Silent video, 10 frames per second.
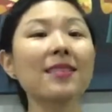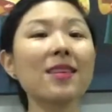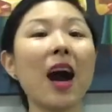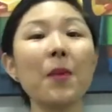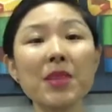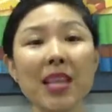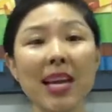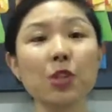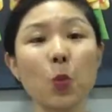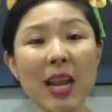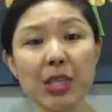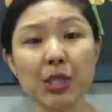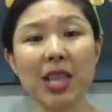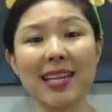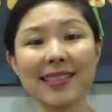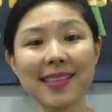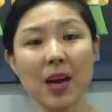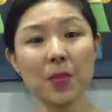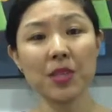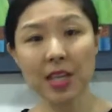To harmonize waistline
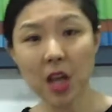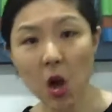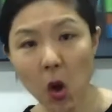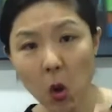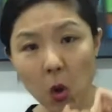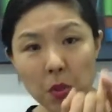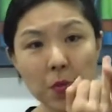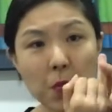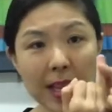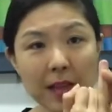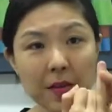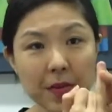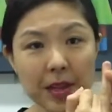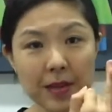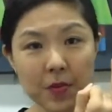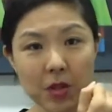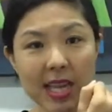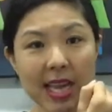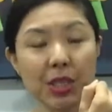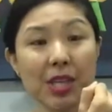disharmony, hold the ring finger for
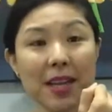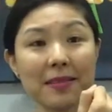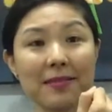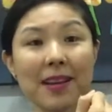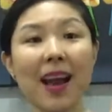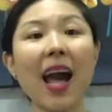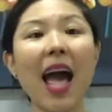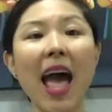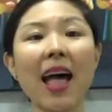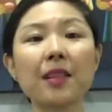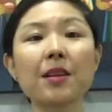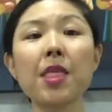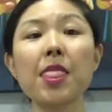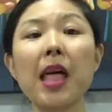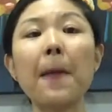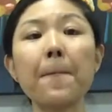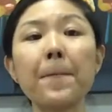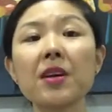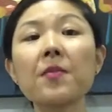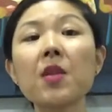the exhale and the thumb
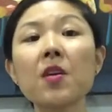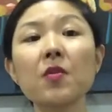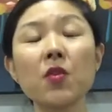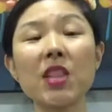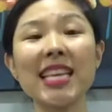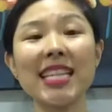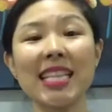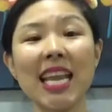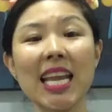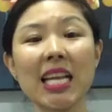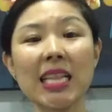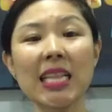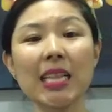for the inhale.